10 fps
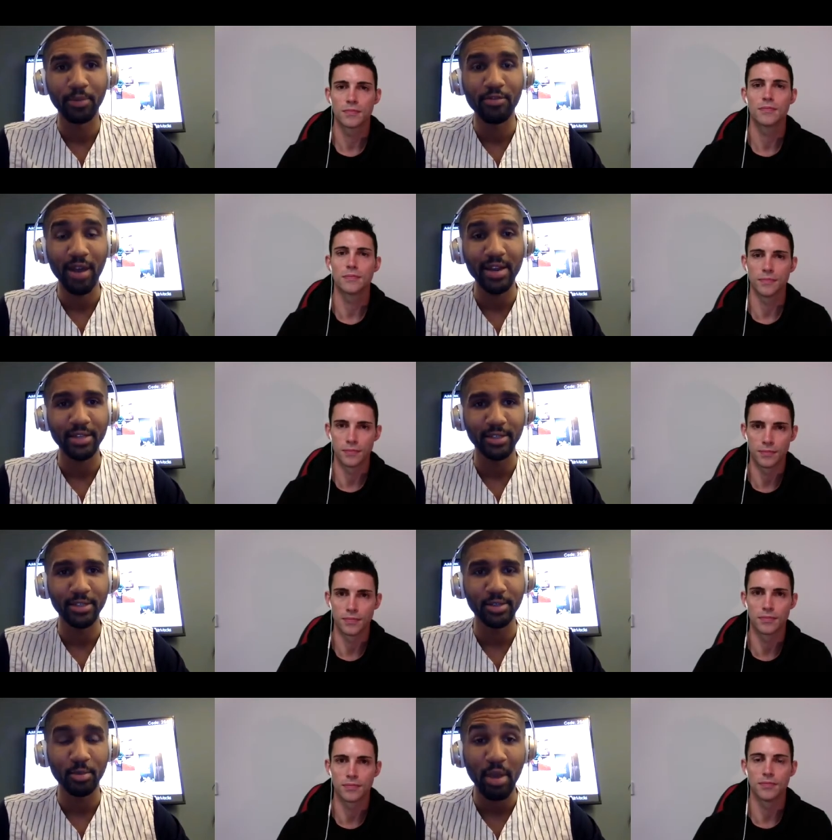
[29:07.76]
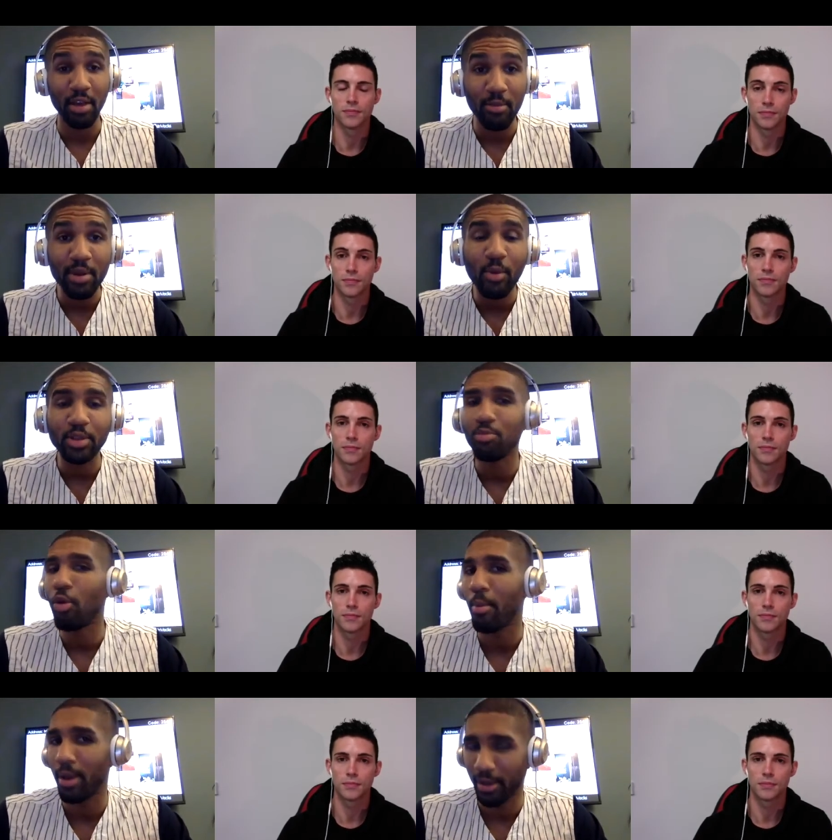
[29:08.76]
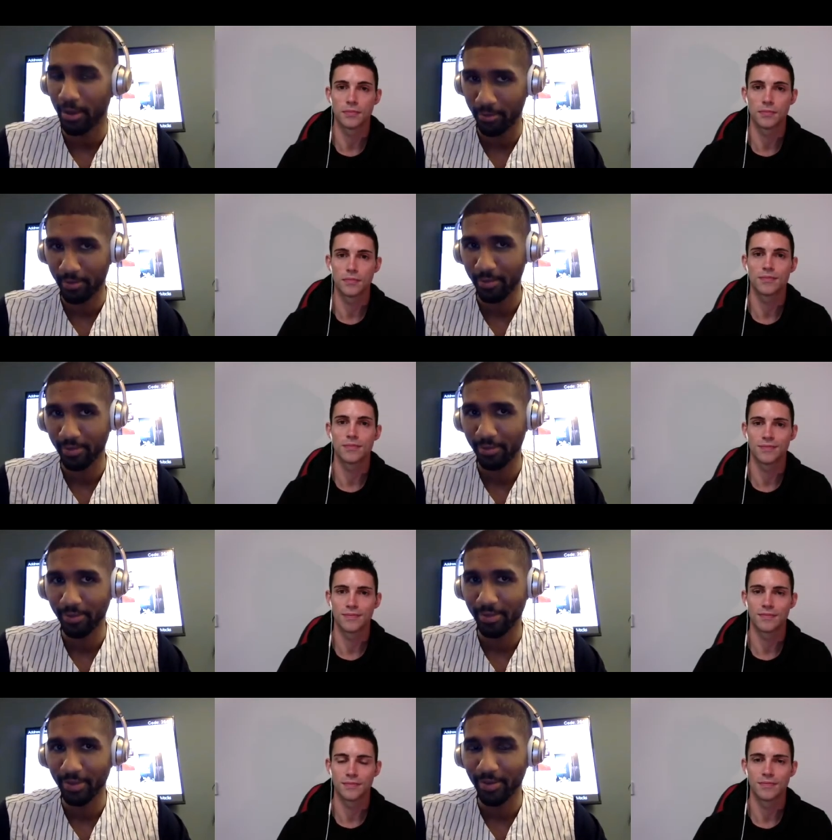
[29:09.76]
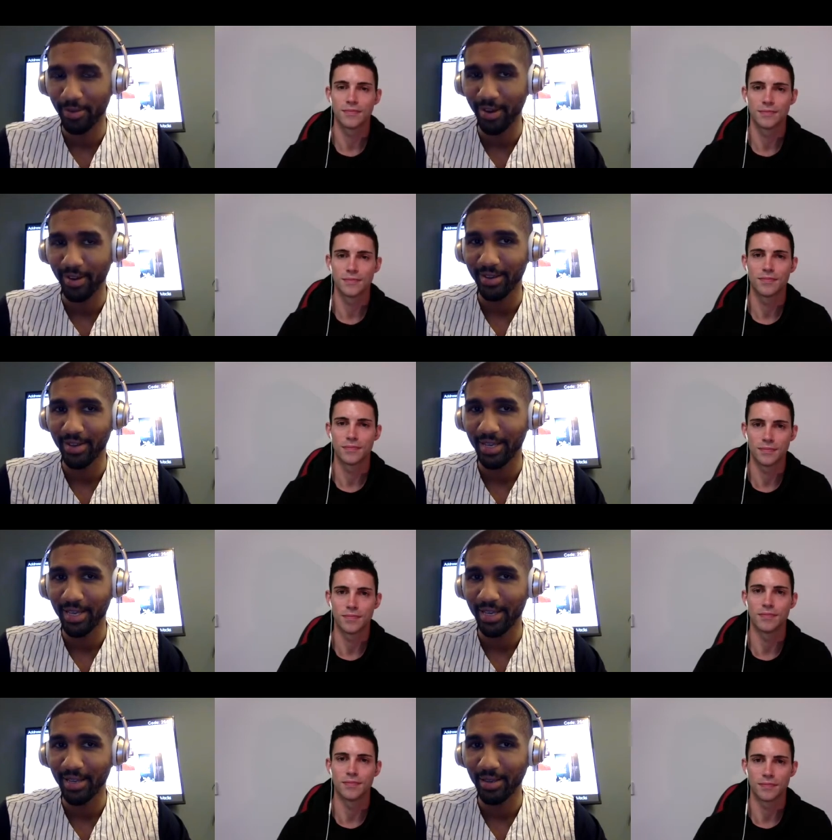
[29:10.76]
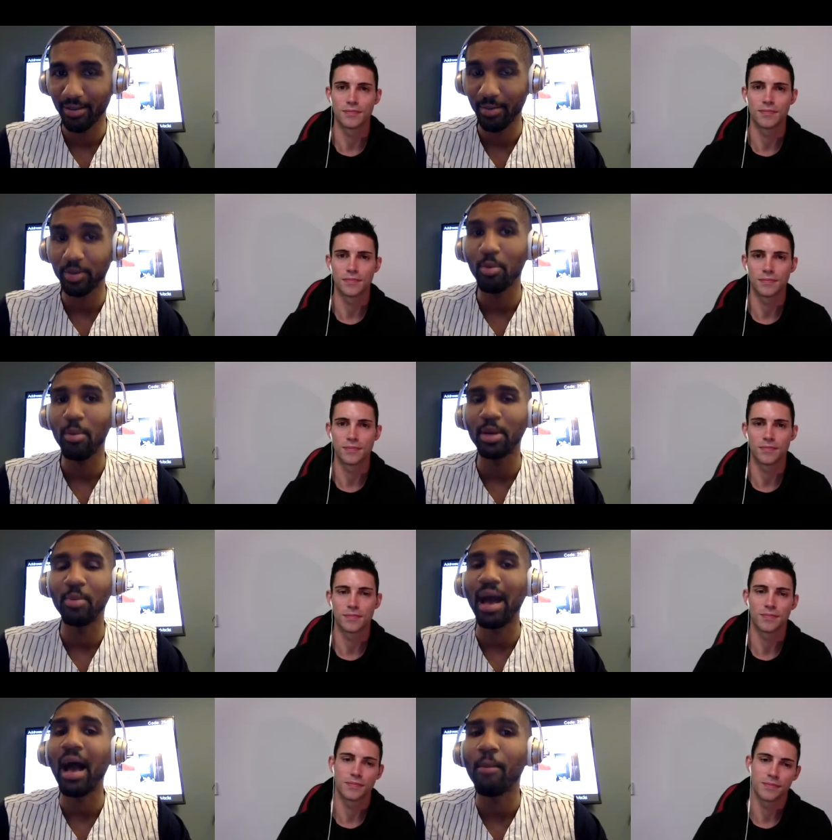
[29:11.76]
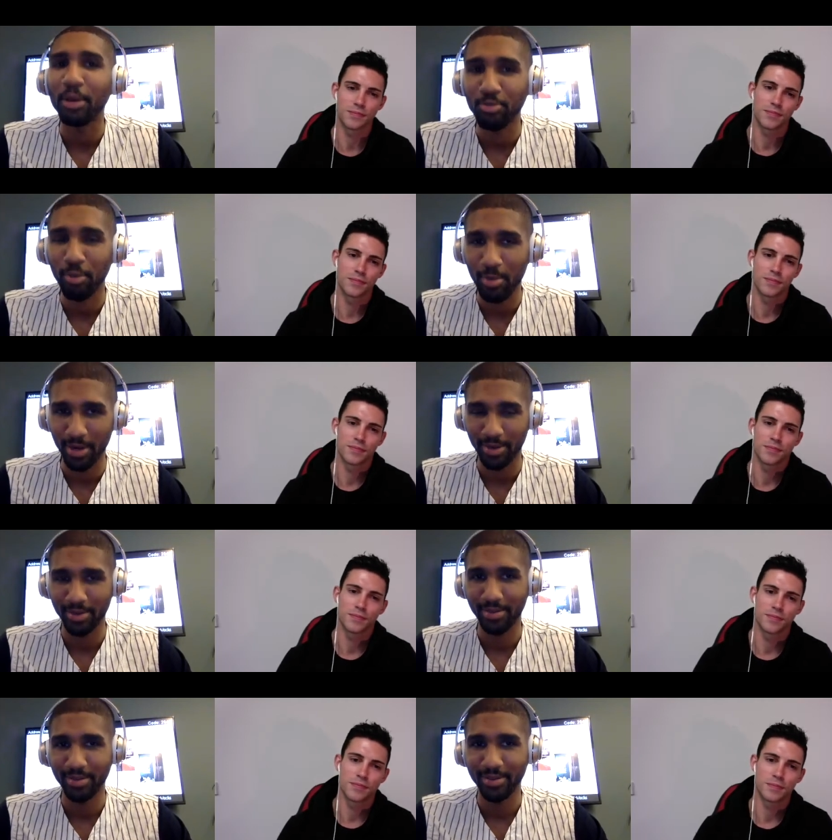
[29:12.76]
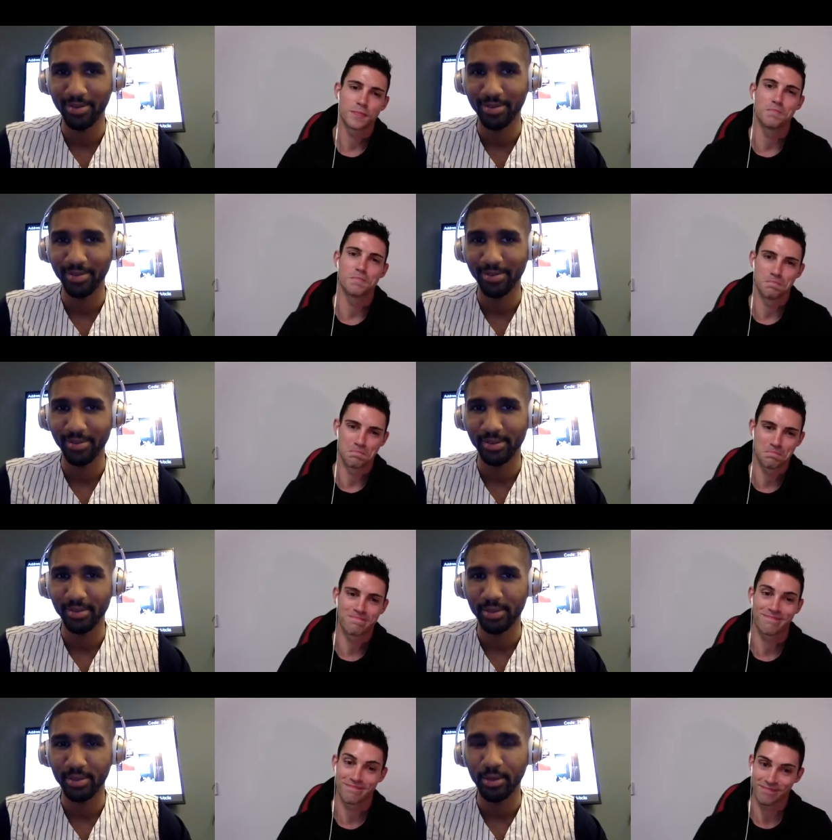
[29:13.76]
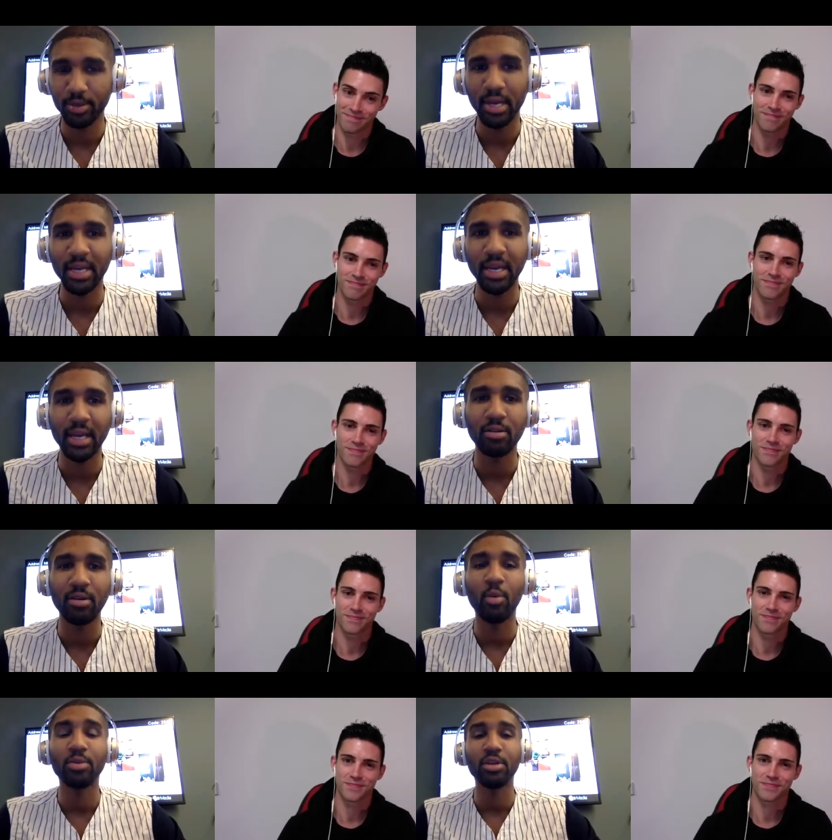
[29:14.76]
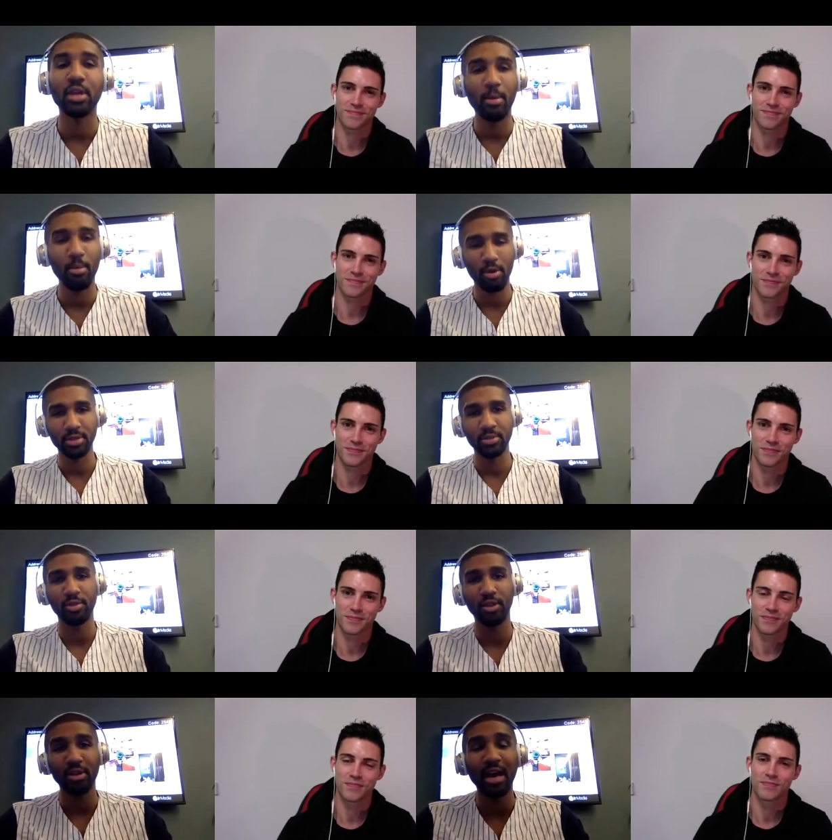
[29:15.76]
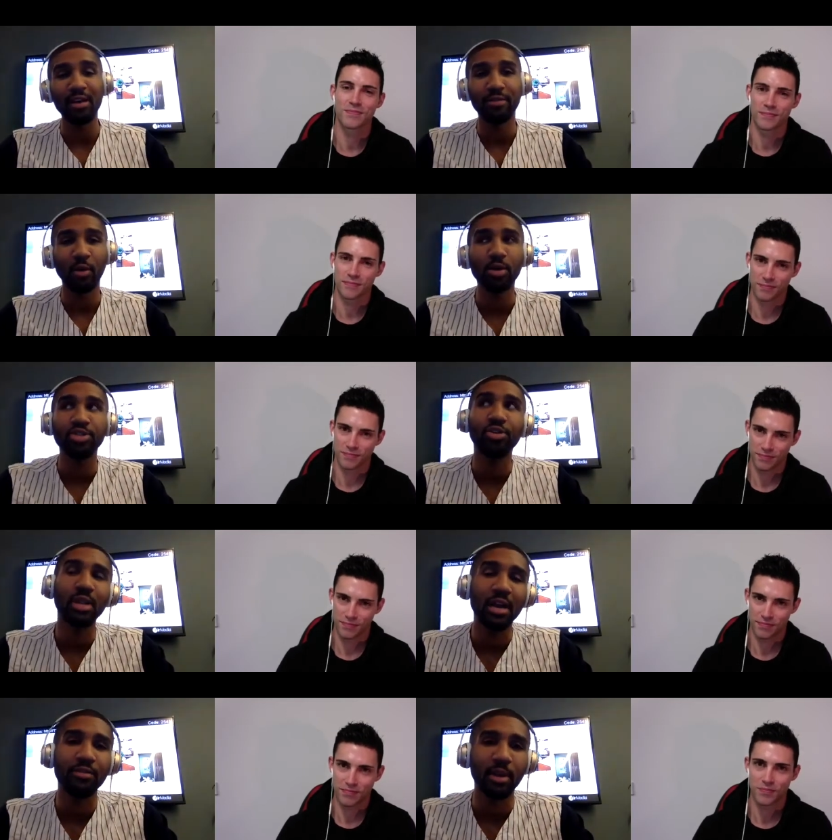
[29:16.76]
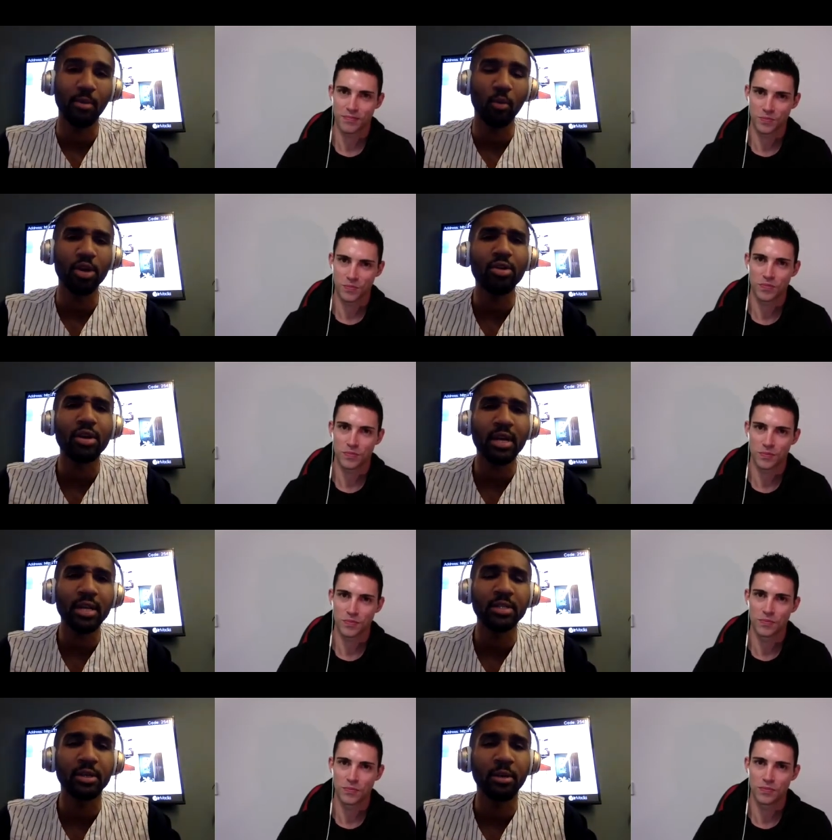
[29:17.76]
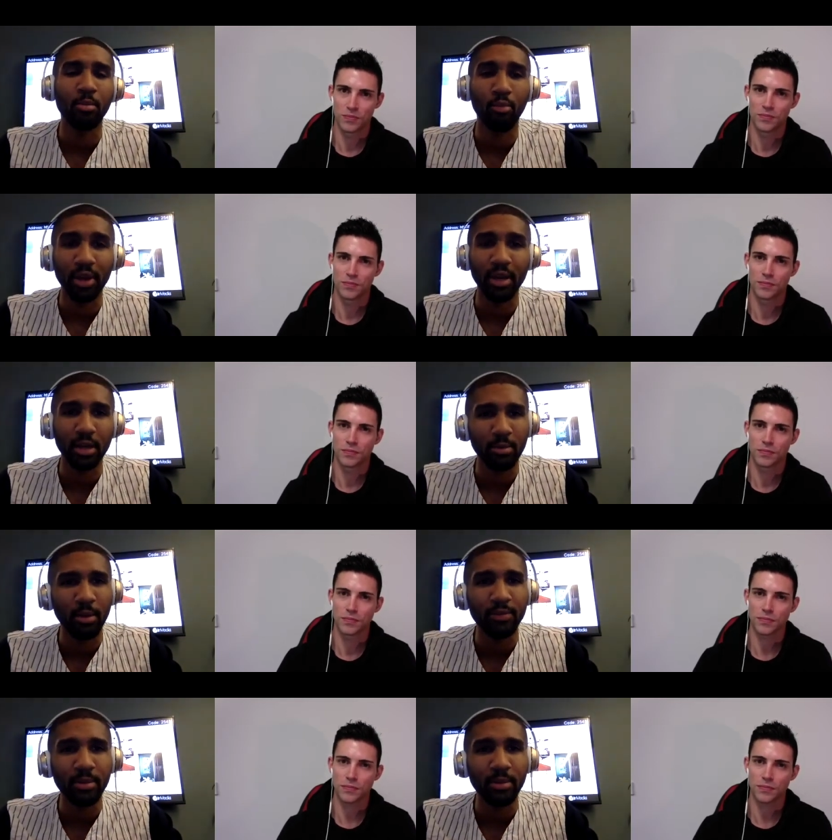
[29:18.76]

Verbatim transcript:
Speaker 1: finances. So everybody wants more money, right? Everybody wants more money, but how much more money?
Speaker 2: Mm.
Speaker 1: you know, so I get clear on what the number is for their life. Like, what's your life number? What do you need to bring in on a monthly